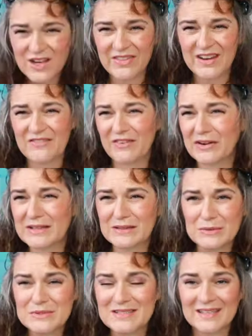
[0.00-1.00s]
now that I very
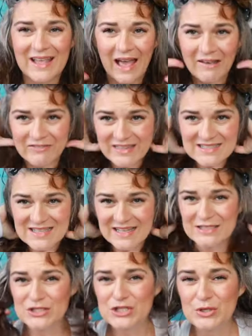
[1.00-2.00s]
loosely have this
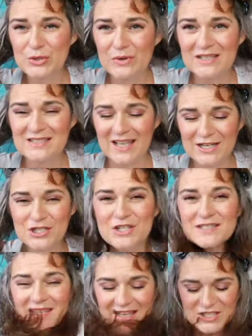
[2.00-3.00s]
into
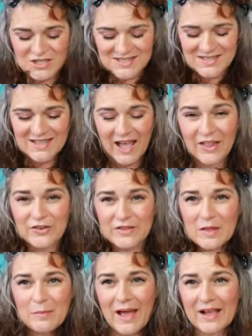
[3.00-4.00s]
sections, I just gathered
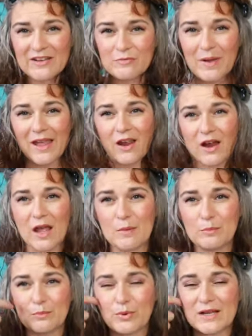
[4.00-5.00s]
the back of my hair
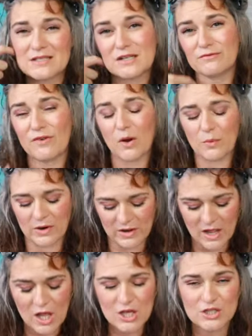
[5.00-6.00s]
and pressed it
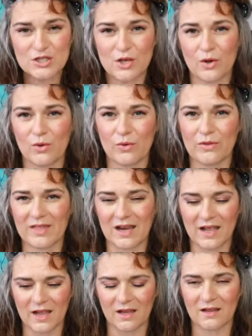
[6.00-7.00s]
forward so that
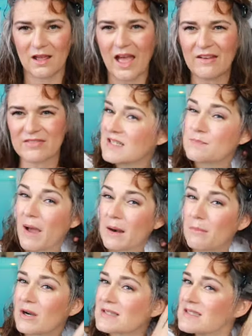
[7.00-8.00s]
I have these
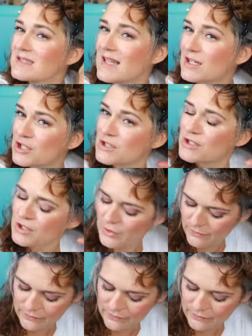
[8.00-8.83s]
bottom parts in sections too.